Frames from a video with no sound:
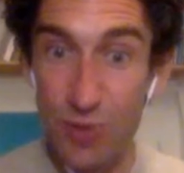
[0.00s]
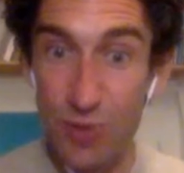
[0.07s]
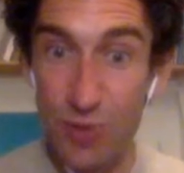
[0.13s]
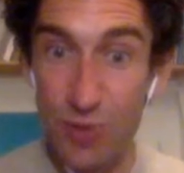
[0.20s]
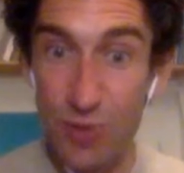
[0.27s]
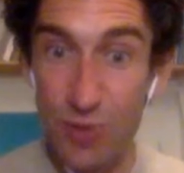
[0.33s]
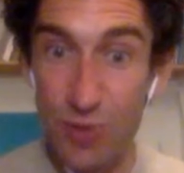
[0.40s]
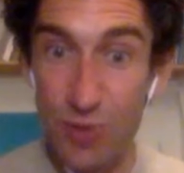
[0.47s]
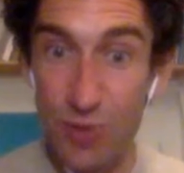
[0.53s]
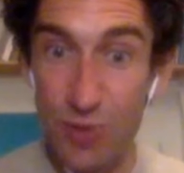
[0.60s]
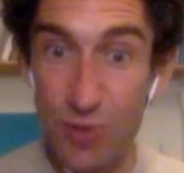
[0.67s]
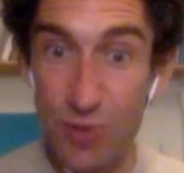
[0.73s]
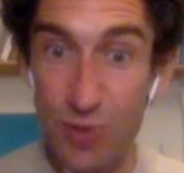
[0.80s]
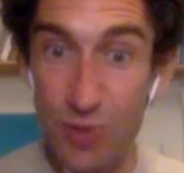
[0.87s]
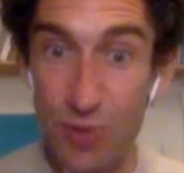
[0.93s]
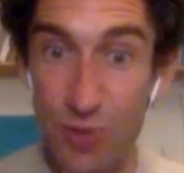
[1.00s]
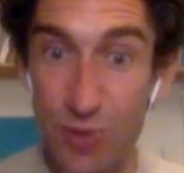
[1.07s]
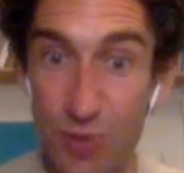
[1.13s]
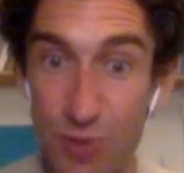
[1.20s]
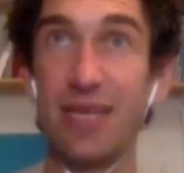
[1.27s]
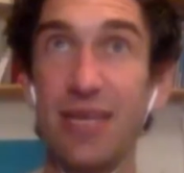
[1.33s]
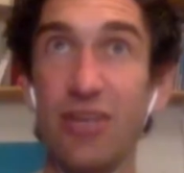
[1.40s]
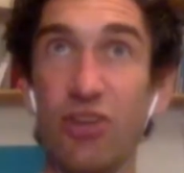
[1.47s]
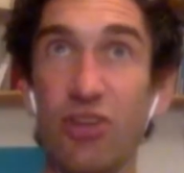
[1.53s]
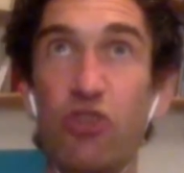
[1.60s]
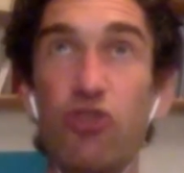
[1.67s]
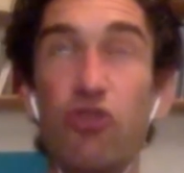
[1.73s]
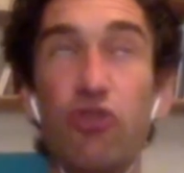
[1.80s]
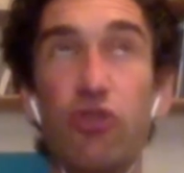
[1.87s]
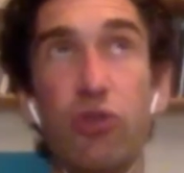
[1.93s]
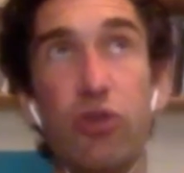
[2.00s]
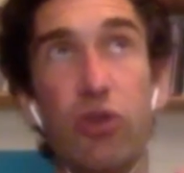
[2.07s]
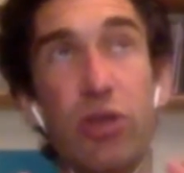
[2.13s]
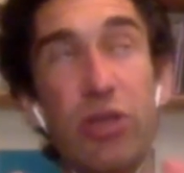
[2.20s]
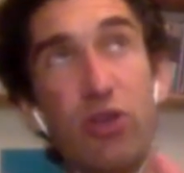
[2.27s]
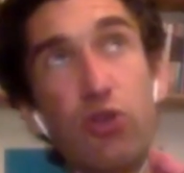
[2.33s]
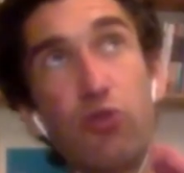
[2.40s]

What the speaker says: And so what we can do is